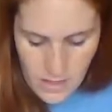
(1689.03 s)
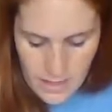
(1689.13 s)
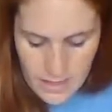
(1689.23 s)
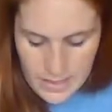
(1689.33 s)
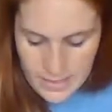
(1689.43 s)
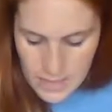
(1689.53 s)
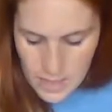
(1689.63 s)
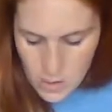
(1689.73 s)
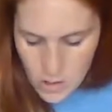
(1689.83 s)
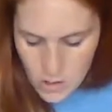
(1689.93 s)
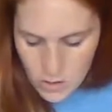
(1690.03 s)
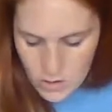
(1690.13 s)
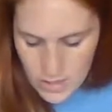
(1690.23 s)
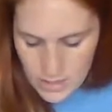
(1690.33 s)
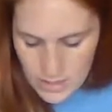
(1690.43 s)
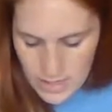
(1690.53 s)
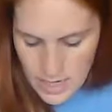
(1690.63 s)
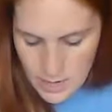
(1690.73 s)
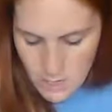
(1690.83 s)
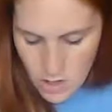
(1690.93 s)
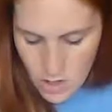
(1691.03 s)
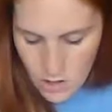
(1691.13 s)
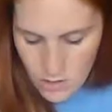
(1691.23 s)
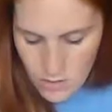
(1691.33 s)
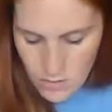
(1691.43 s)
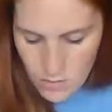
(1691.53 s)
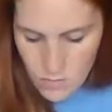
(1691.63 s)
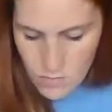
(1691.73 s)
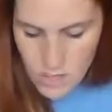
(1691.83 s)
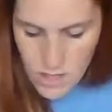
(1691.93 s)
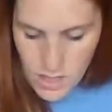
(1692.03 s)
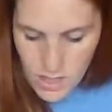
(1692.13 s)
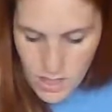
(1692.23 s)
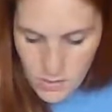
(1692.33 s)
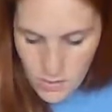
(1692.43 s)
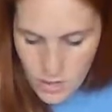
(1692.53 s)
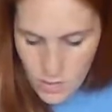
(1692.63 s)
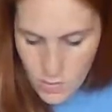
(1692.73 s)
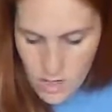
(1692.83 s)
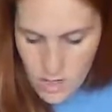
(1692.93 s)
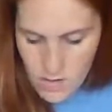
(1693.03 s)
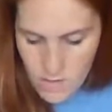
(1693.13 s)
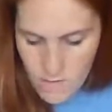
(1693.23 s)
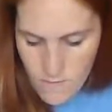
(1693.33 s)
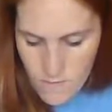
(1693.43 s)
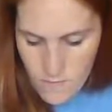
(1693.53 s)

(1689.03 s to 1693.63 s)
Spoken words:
Like I said, you take the time to color them in really well.